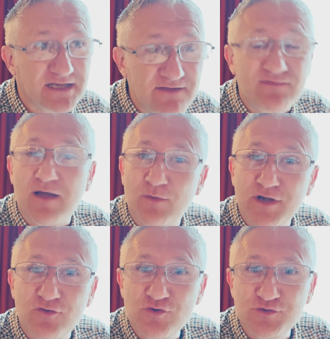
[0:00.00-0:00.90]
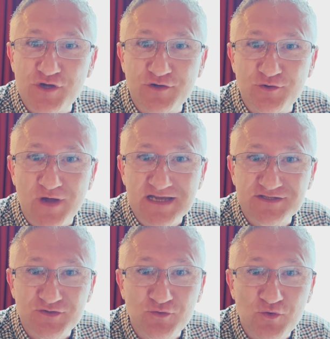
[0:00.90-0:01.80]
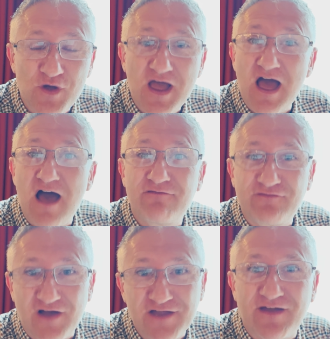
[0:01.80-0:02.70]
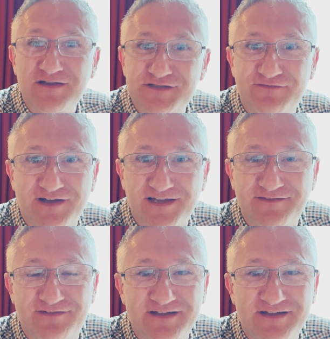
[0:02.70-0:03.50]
give that one a Crucial UK score, a 5 out of 5.